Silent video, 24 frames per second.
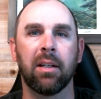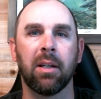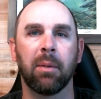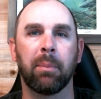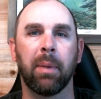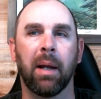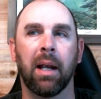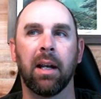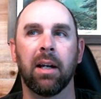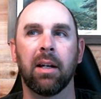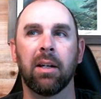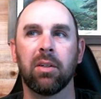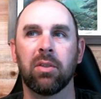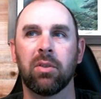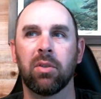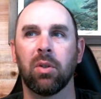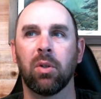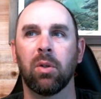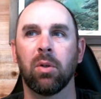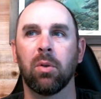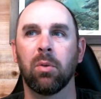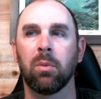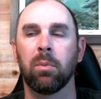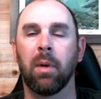compared
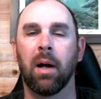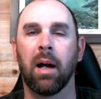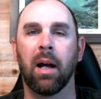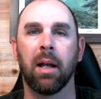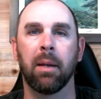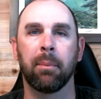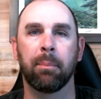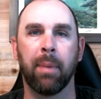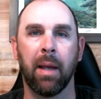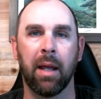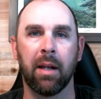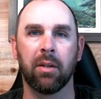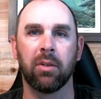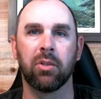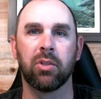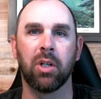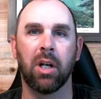to my pedal